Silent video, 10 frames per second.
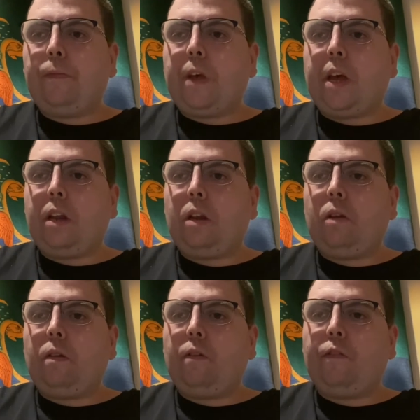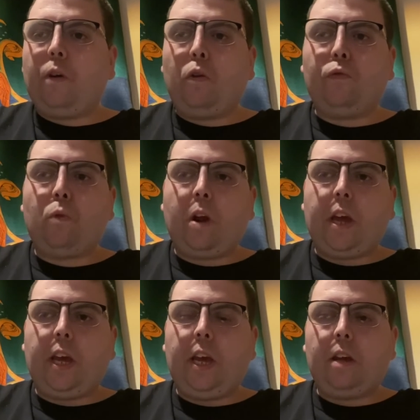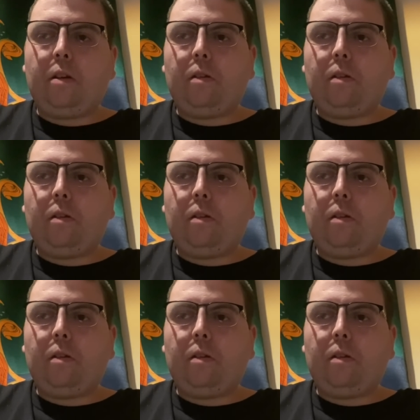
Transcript: then feel free